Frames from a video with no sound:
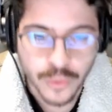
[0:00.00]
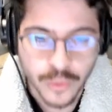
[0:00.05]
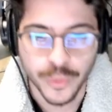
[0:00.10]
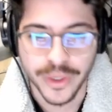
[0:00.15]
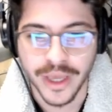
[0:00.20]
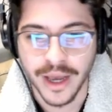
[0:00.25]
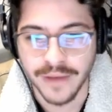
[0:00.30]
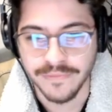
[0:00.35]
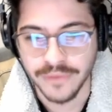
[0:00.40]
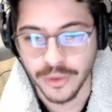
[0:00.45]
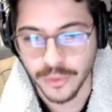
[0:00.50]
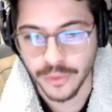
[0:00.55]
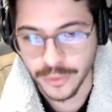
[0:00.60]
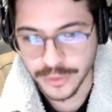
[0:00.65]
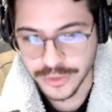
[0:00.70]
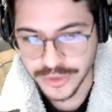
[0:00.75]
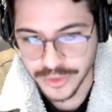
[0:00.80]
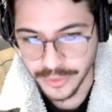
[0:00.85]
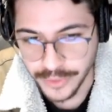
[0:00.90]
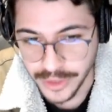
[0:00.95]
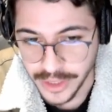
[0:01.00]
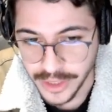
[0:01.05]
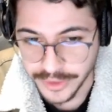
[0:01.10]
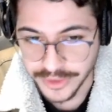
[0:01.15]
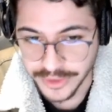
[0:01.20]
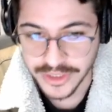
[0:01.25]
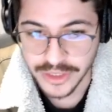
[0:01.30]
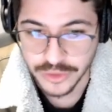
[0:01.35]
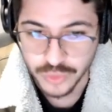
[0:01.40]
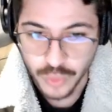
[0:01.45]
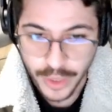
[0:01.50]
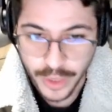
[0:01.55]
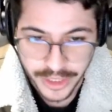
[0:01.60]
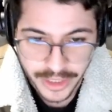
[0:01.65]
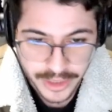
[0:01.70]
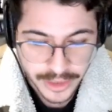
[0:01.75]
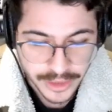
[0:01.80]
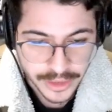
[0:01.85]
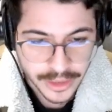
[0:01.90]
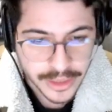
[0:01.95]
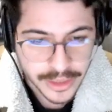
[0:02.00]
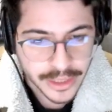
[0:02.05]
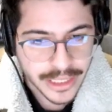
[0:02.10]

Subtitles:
We have also ERC 20,